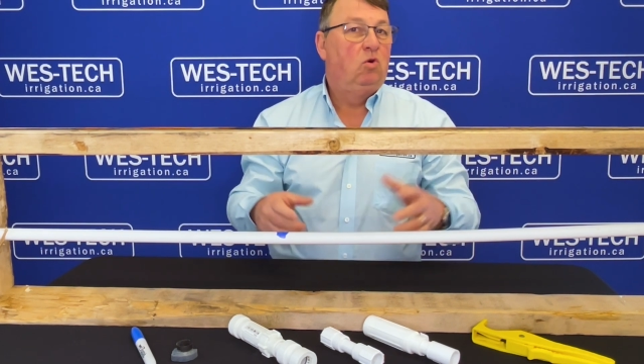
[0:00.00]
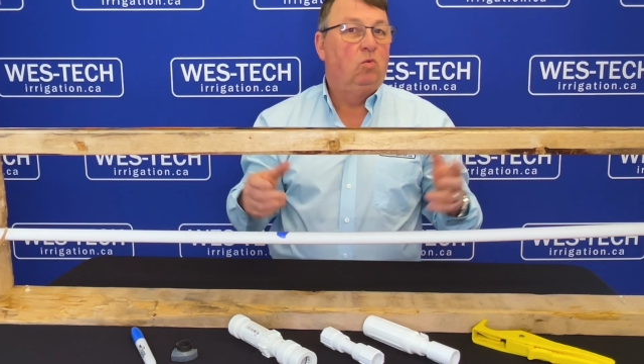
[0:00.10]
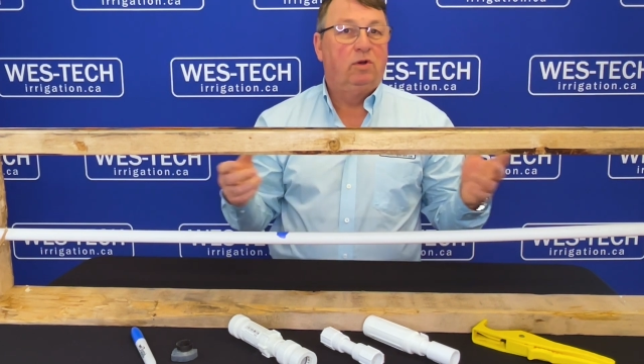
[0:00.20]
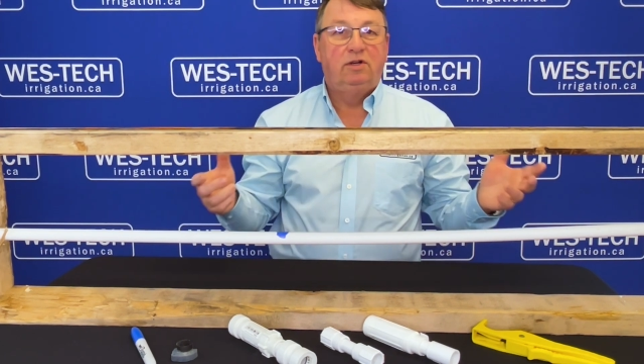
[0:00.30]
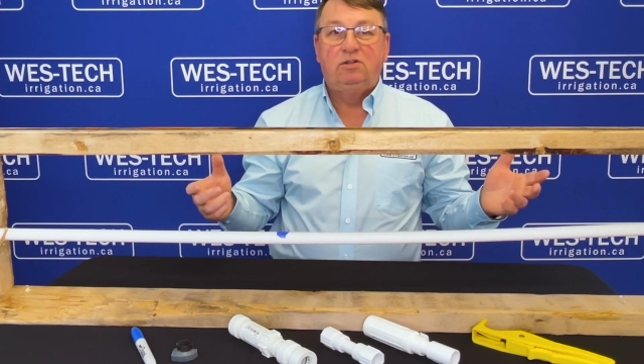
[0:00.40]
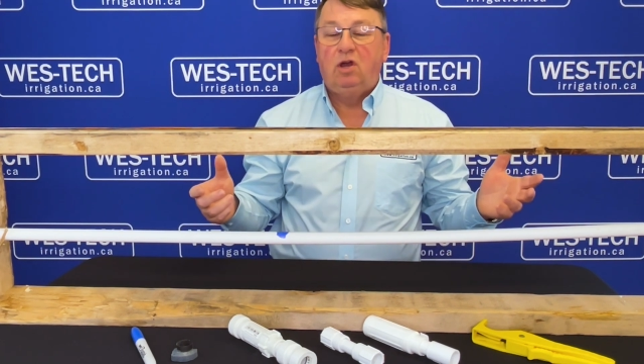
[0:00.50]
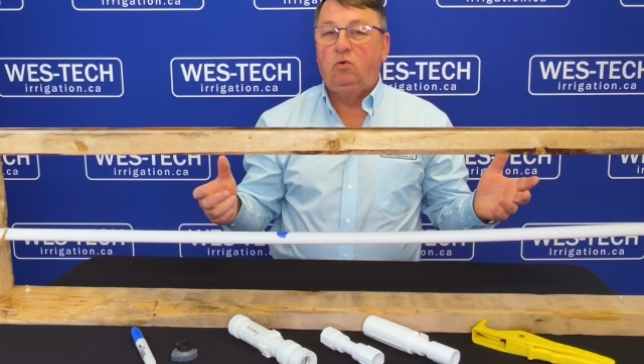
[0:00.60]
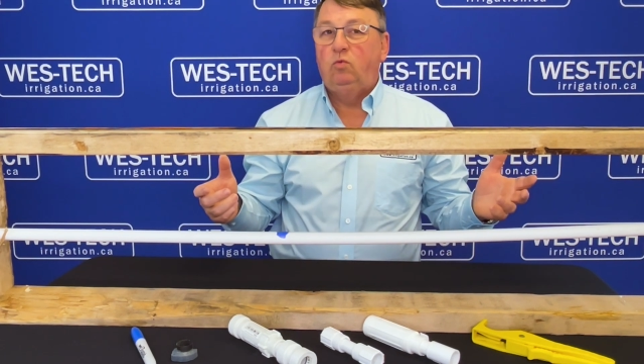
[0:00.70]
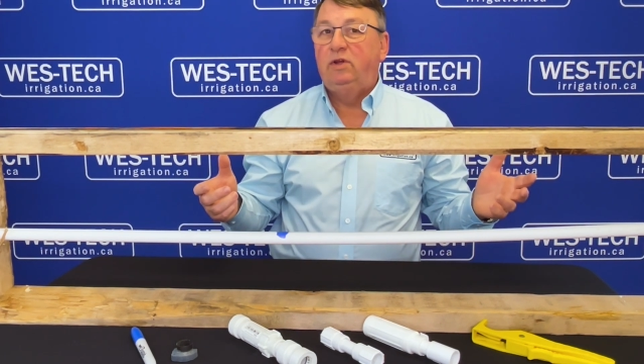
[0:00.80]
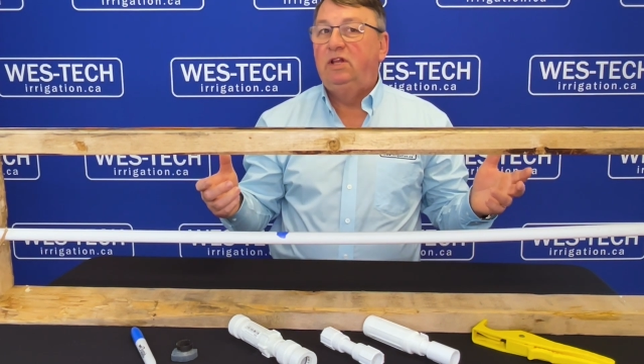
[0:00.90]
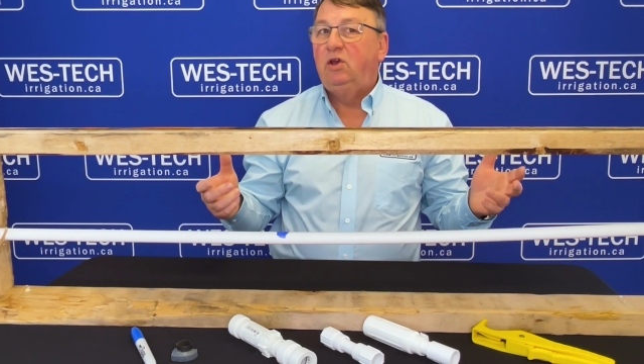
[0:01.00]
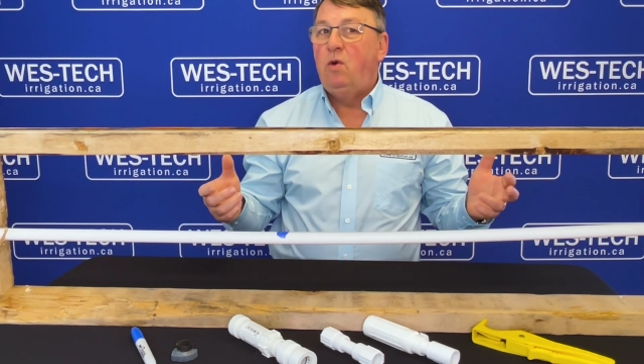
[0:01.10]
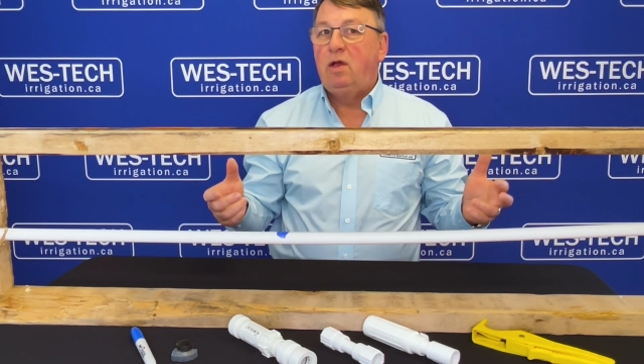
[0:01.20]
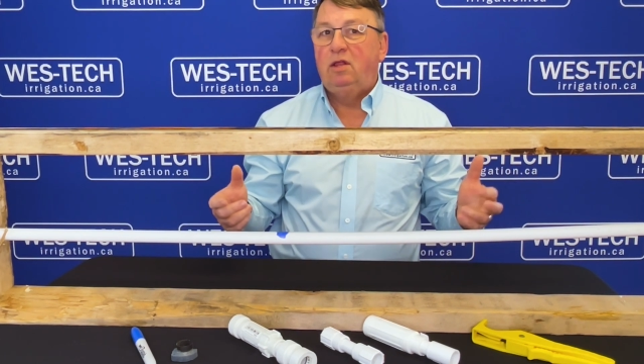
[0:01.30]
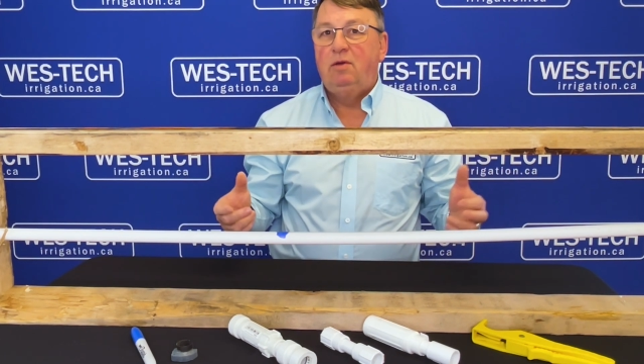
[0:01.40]
We're gonna talk really
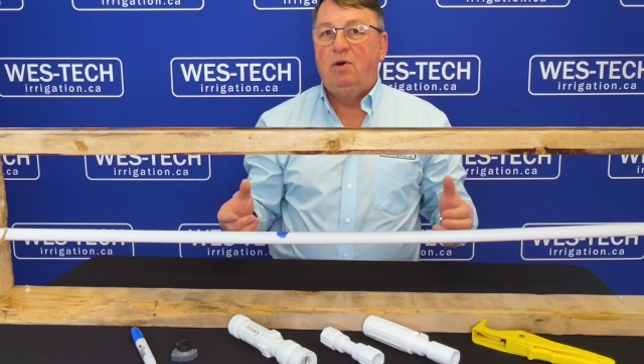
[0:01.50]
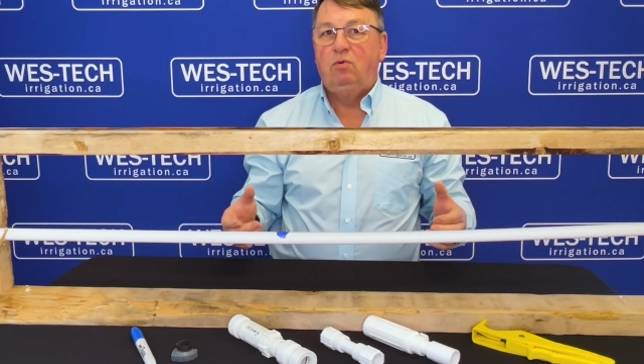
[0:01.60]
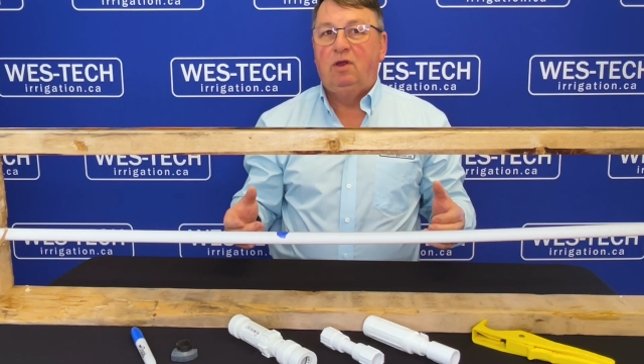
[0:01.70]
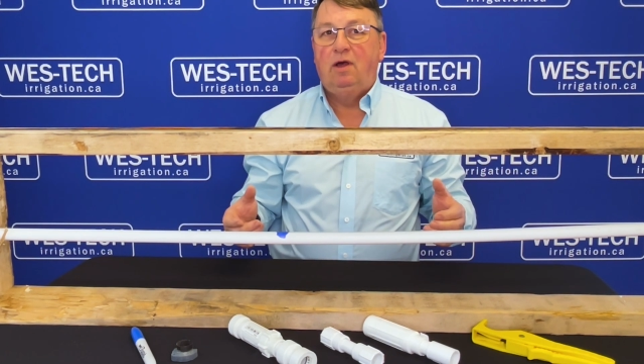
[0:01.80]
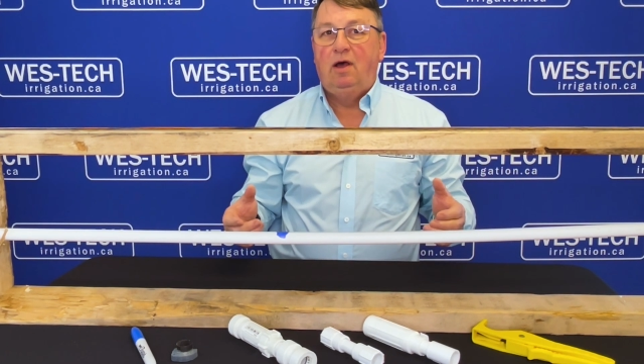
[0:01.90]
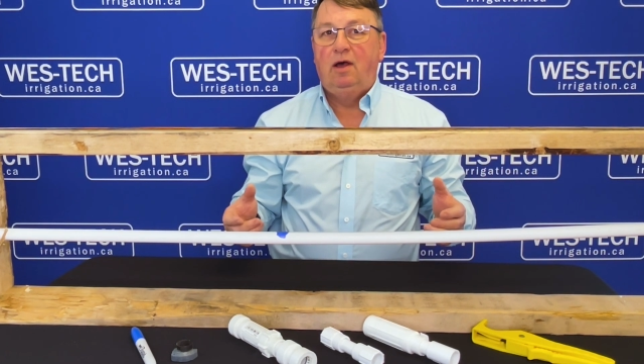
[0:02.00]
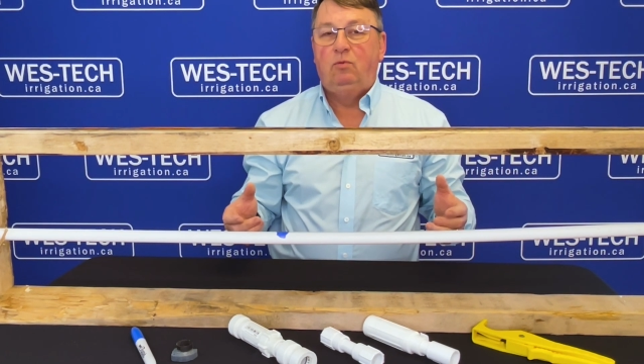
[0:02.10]
quickly about uh,